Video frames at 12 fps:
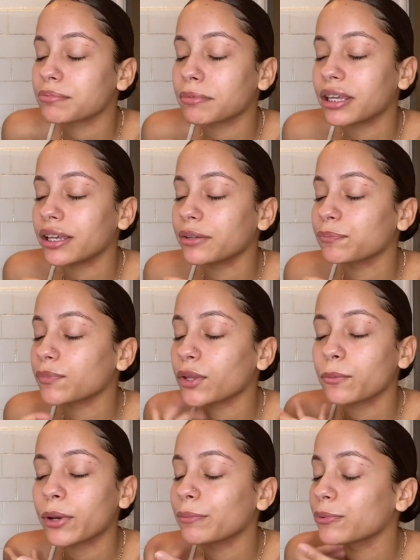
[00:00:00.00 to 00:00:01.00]
me,
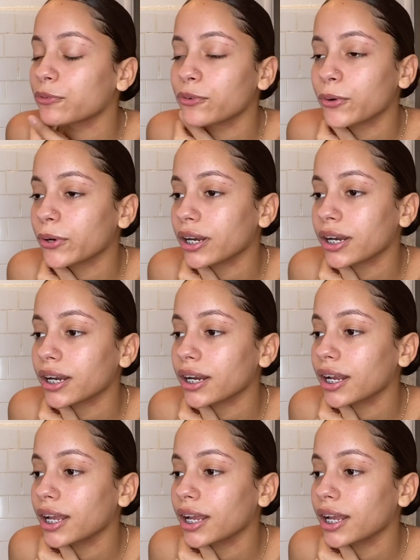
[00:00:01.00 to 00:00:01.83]
way before